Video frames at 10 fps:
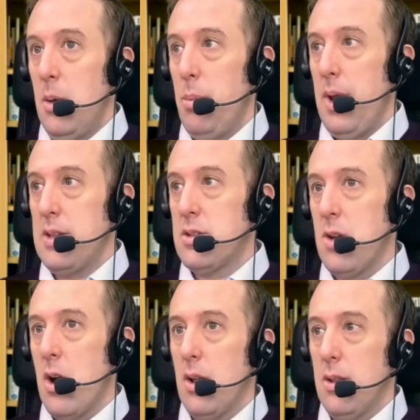But I'd
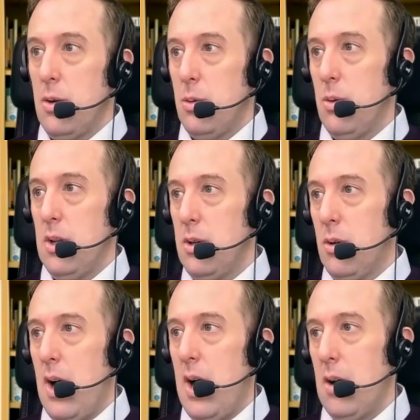start a little, a
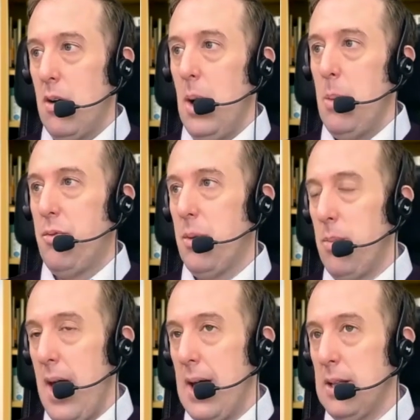little higher up from
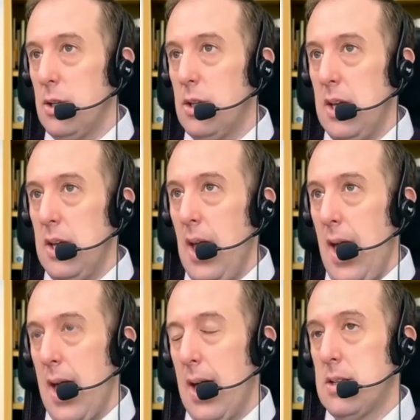that, looking
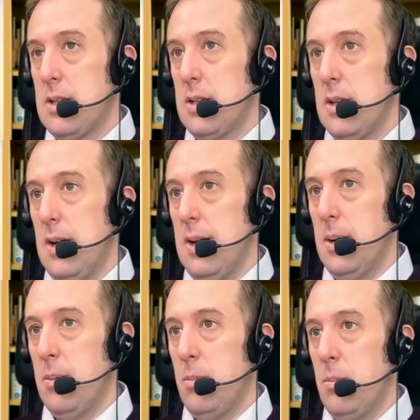at
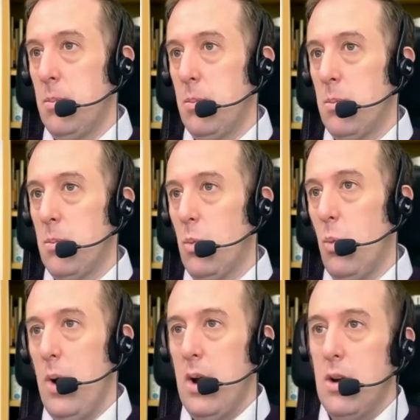um,
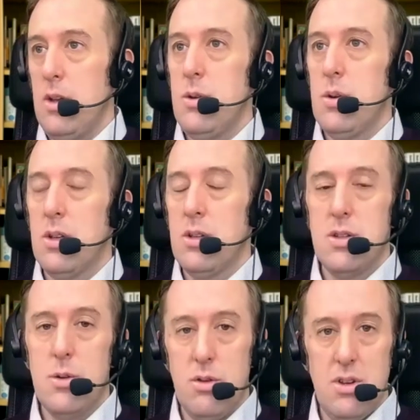where do you
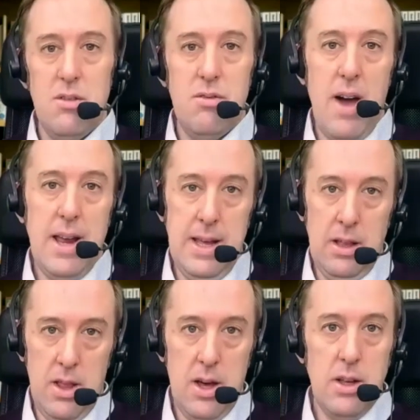consider the
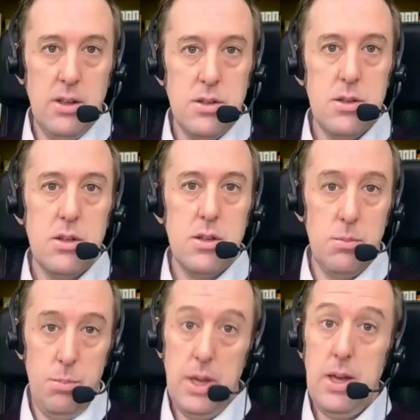dividing lines
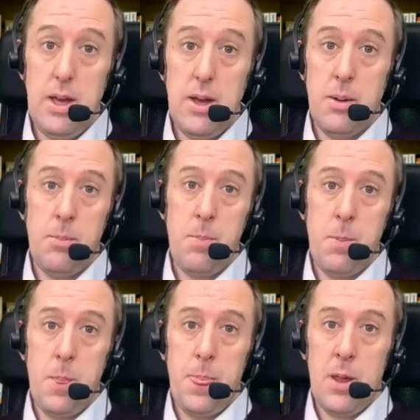to be
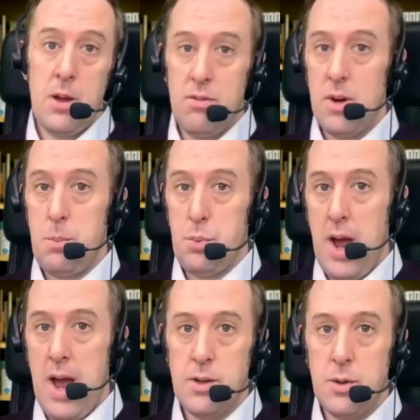on a very
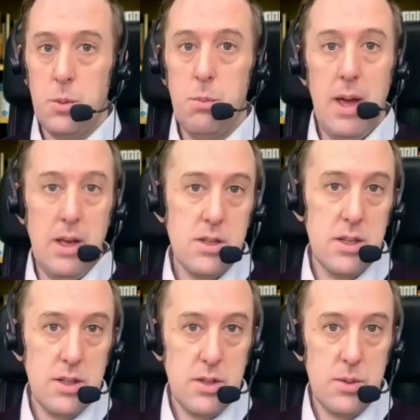practical
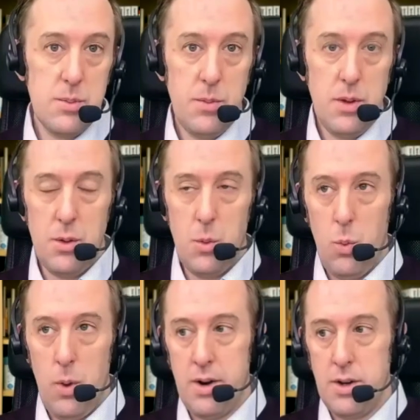basis? You know,
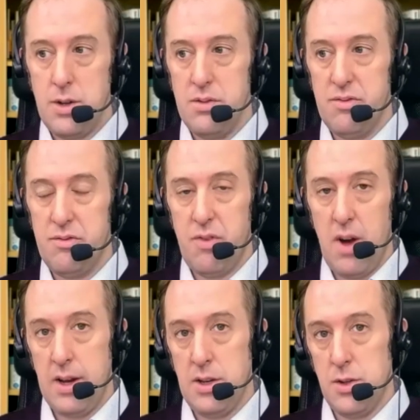where do you
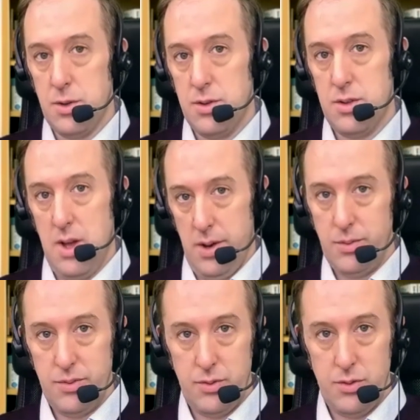find
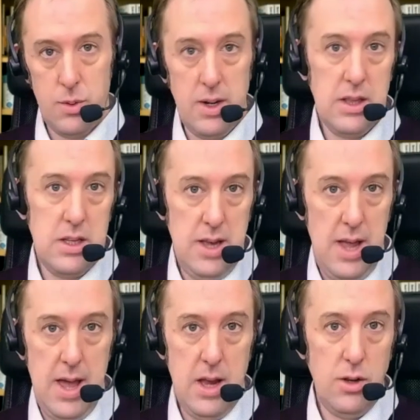yourself during the
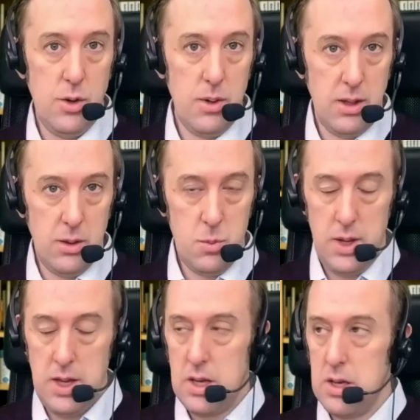day, during the
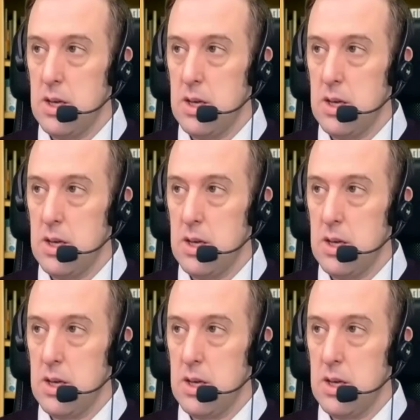week?